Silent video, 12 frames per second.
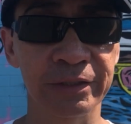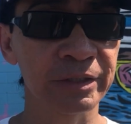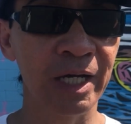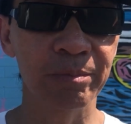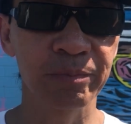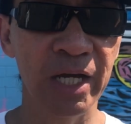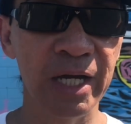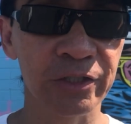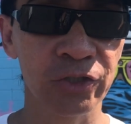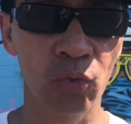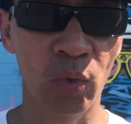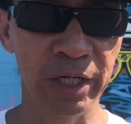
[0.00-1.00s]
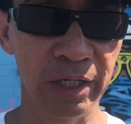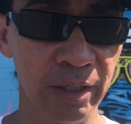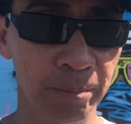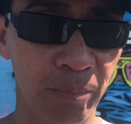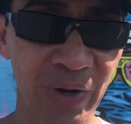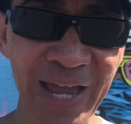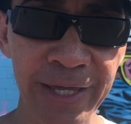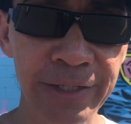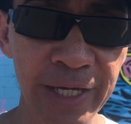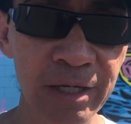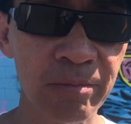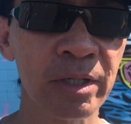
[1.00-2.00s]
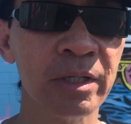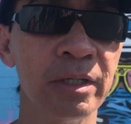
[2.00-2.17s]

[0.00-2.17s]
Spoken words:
top-notch. You want a brand name.